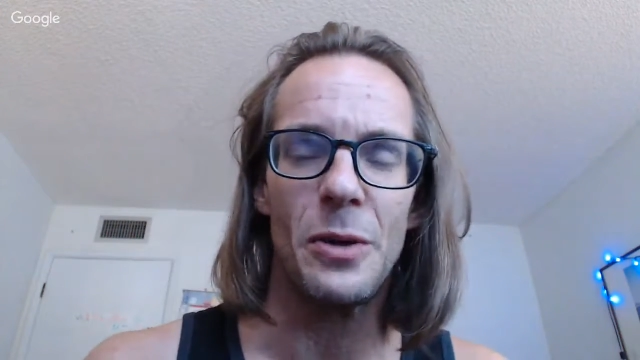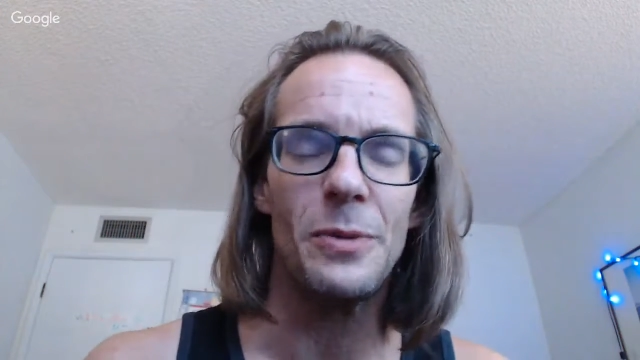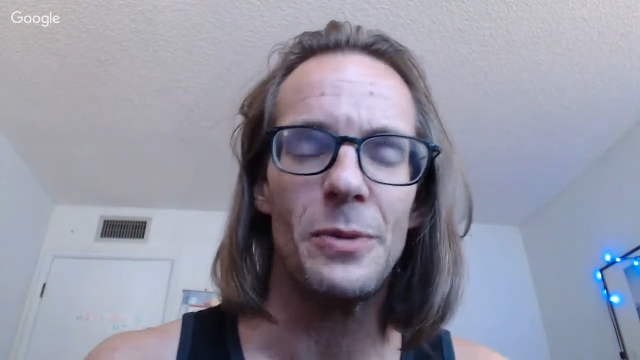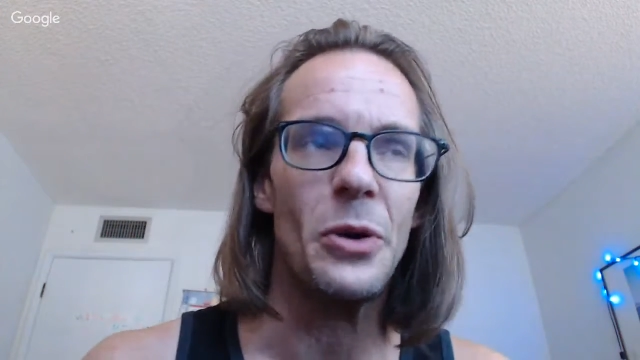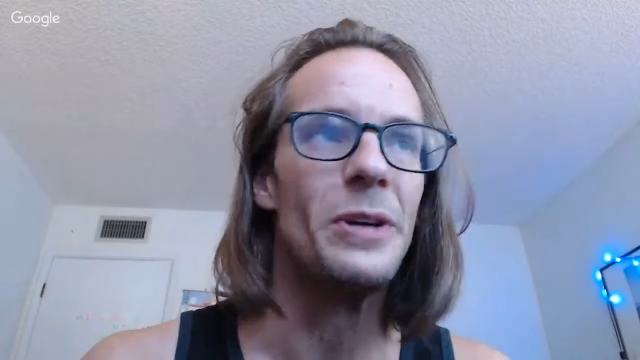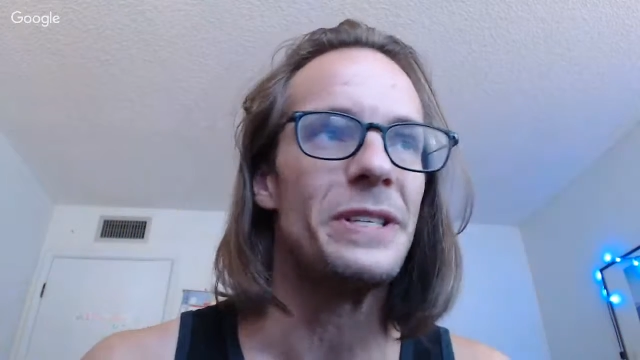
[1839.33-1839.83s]
There's
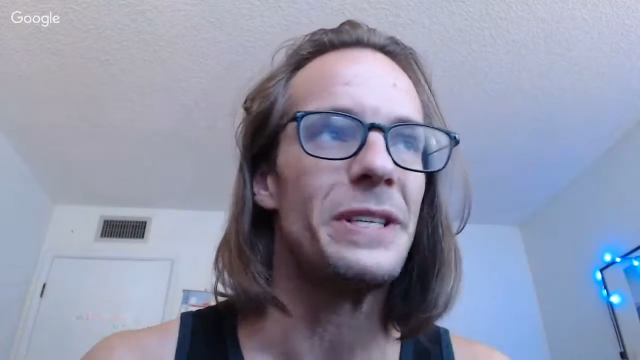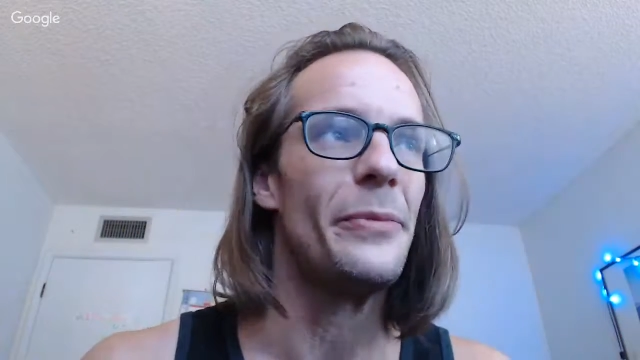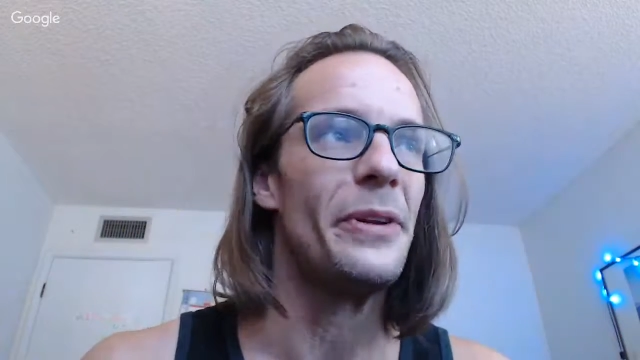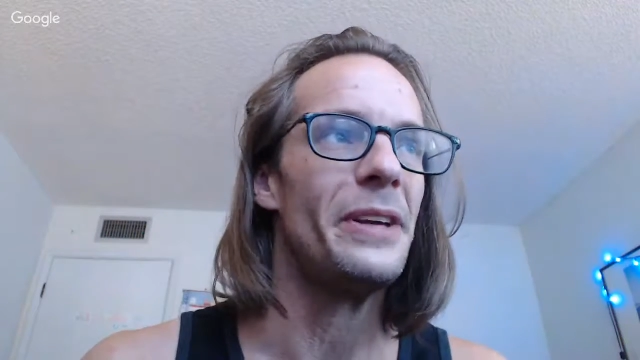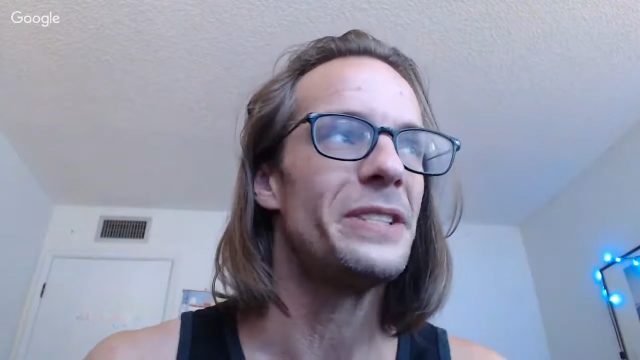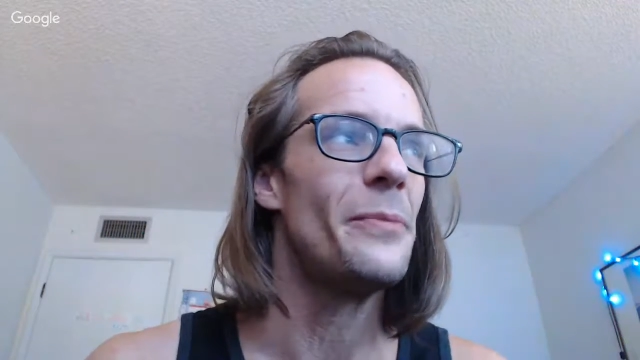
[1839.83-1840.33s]
almost always
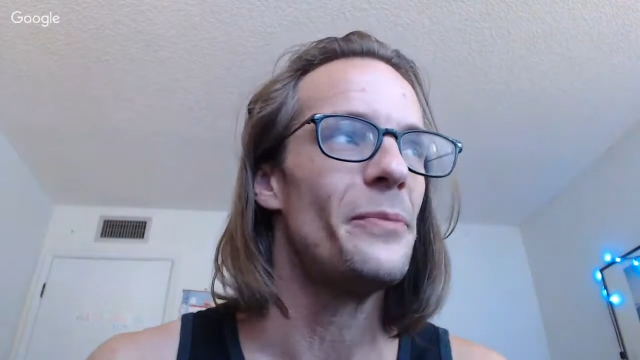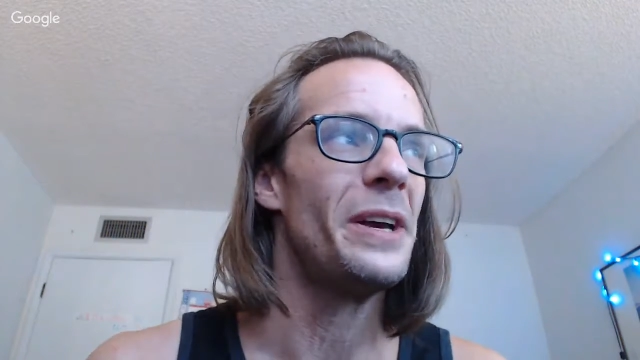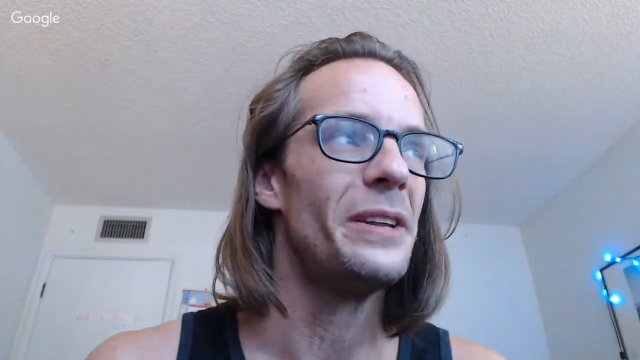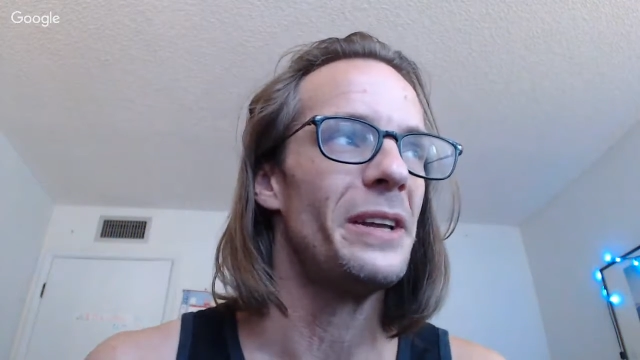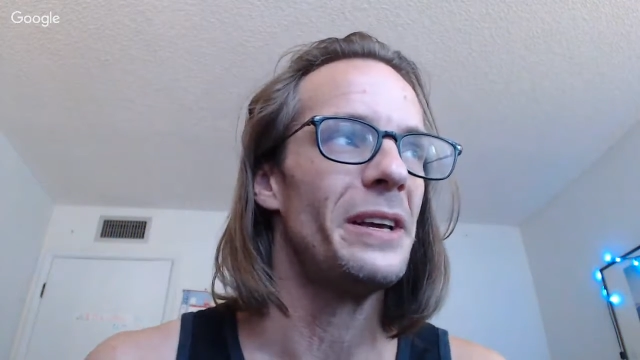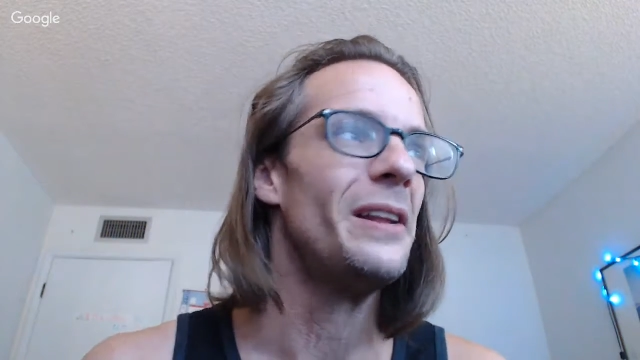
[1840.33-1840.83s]
something
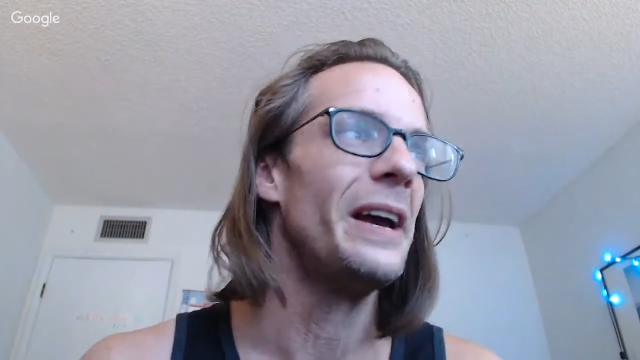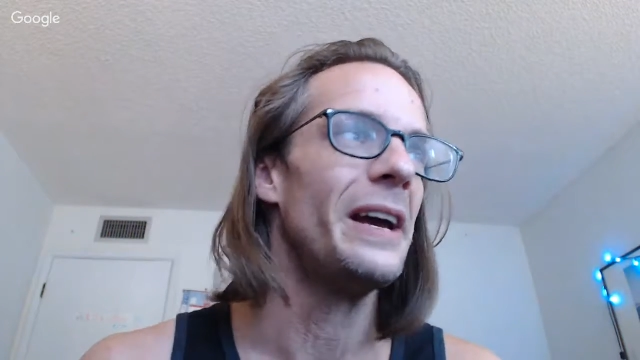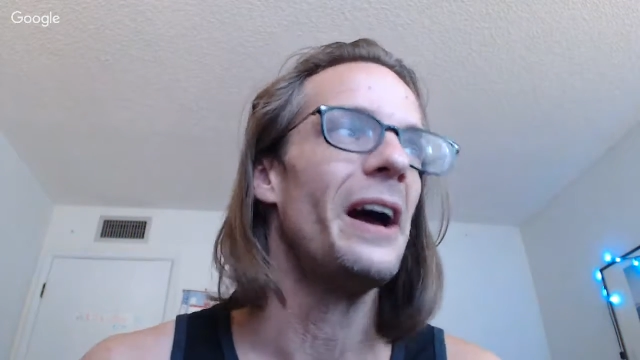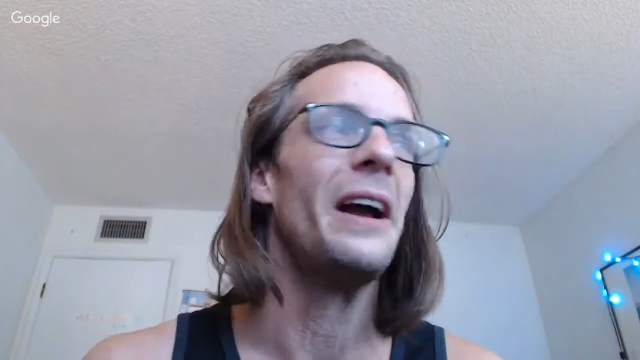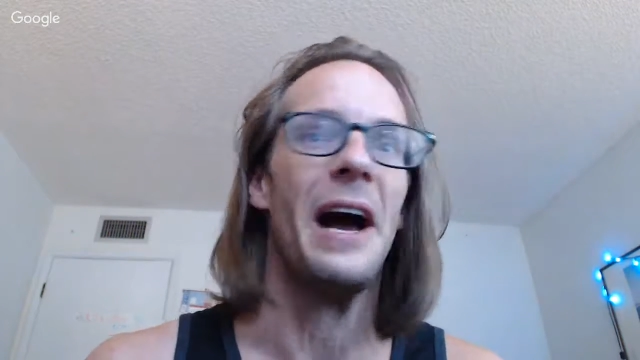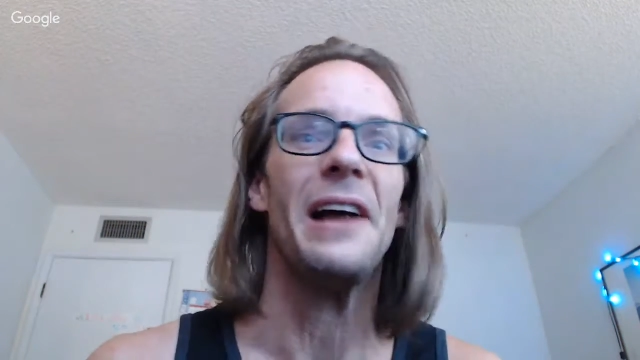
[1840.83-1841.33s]
that like
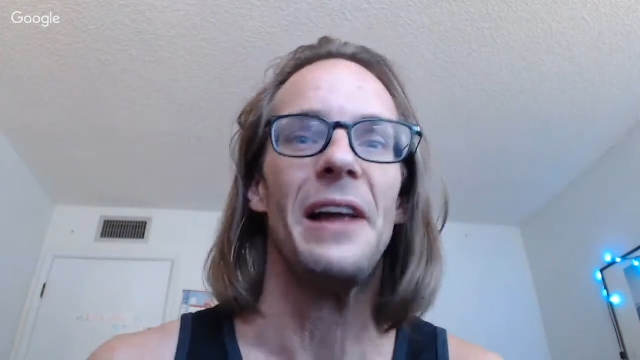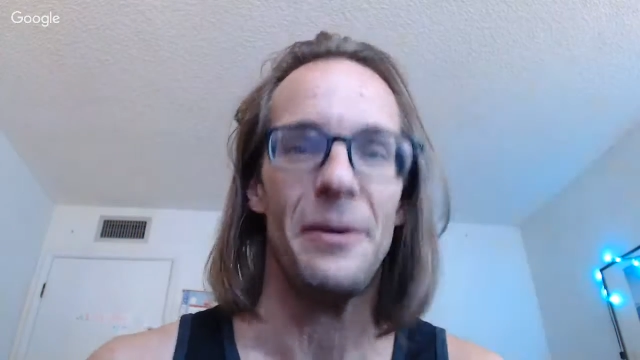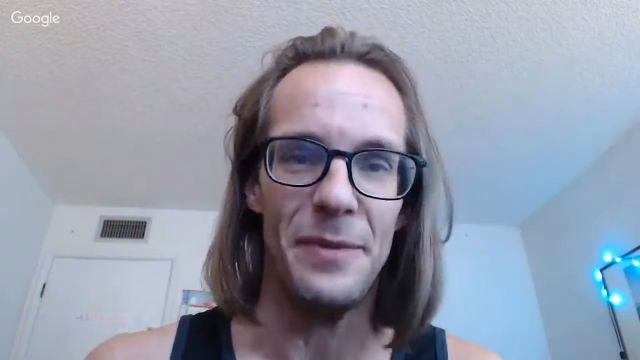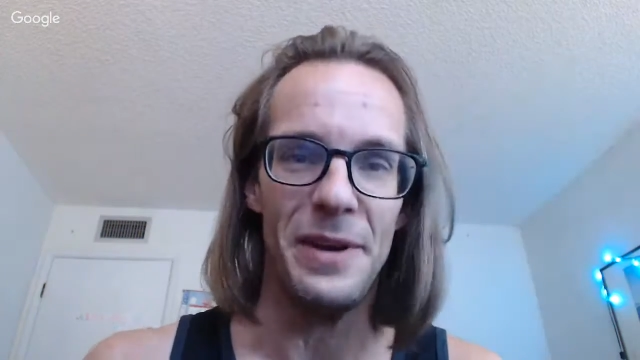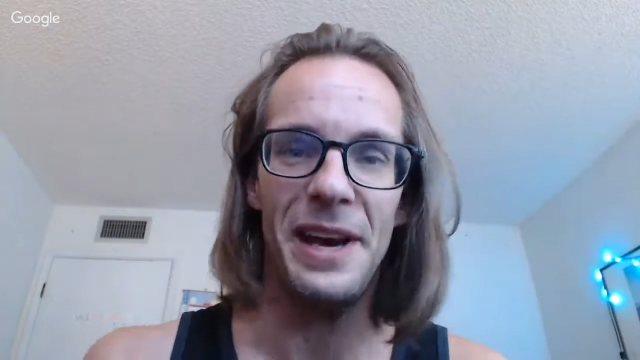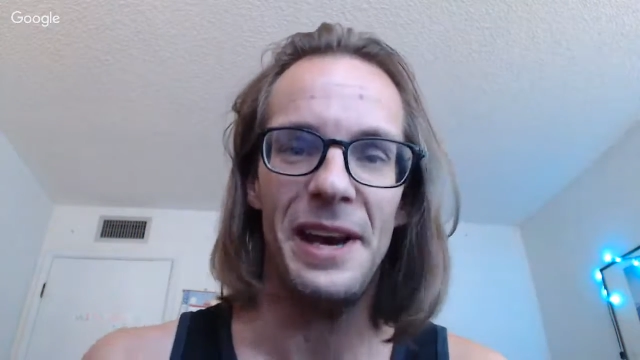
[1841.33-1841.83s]
a guy
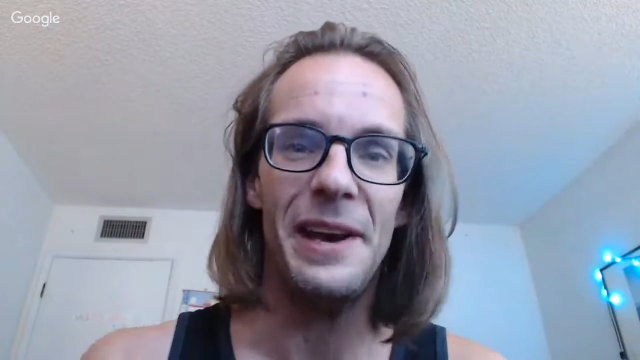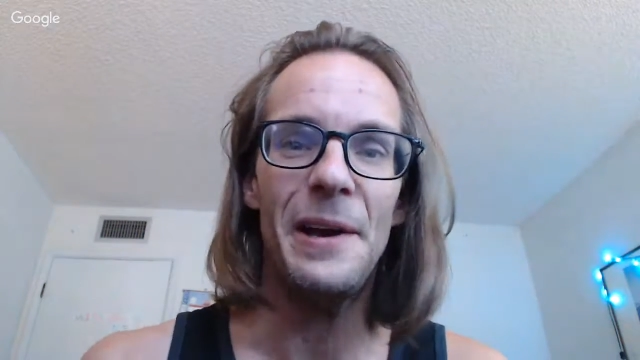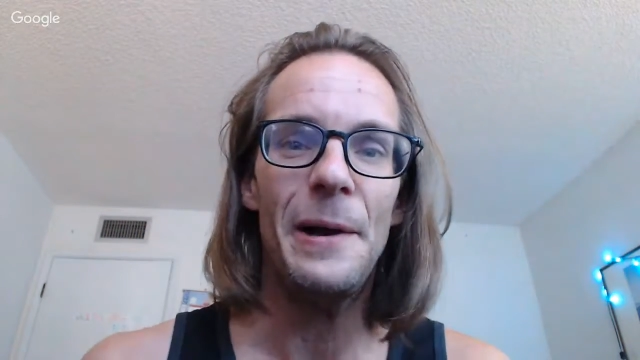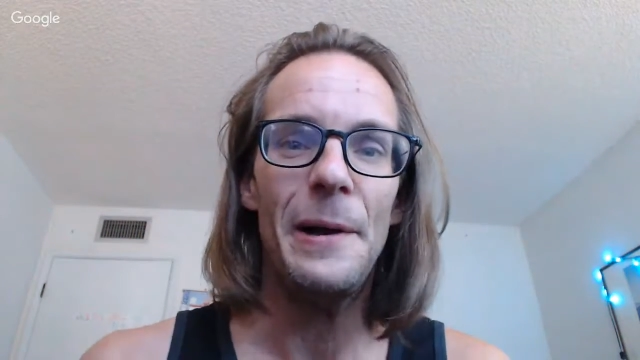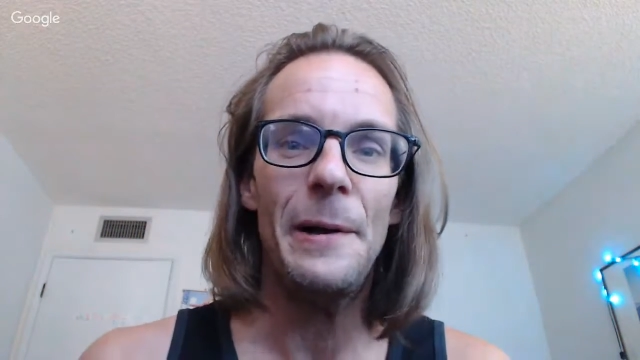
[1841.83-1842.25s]
like me,